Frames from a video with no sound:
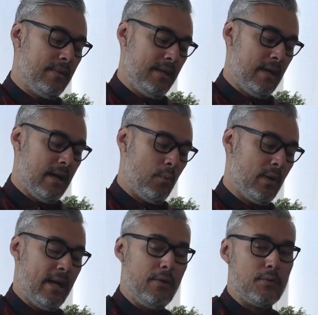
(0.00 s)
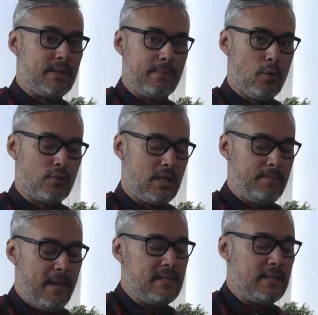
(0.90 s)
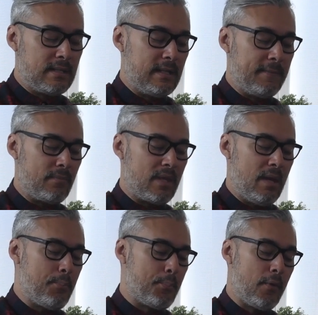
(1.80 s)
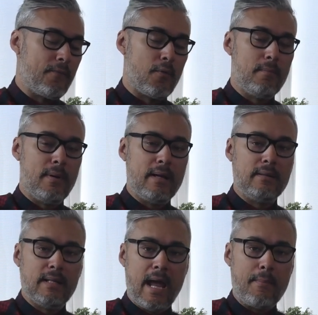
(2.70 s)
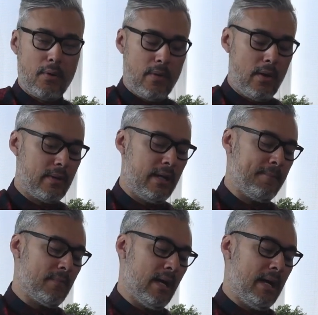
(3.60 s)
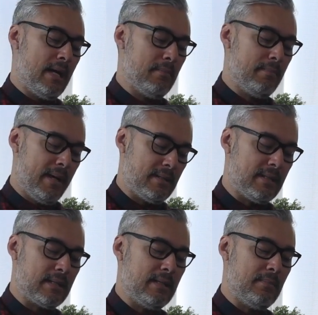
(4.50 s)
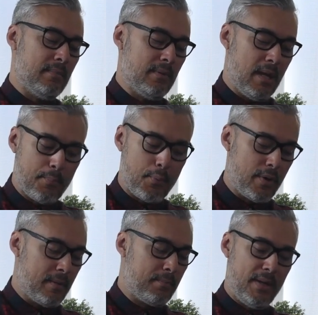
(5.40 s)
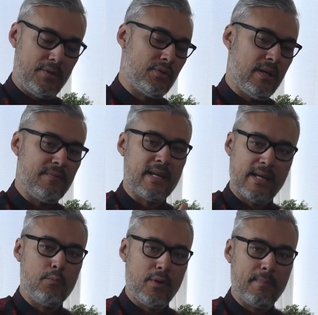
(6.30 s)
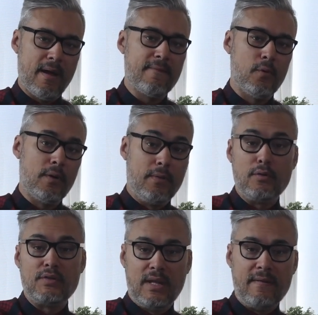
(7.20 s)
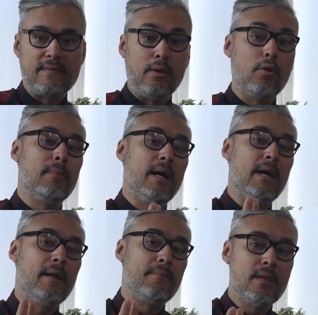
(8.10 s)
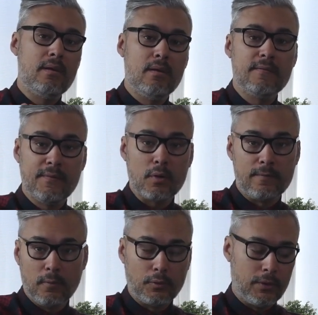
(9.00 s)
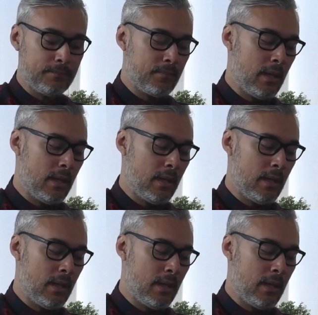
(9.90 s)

The one I use the most is basically import from my library, okay? I am basically importing pictures I've taken with my phone and they're saved on my photo folder.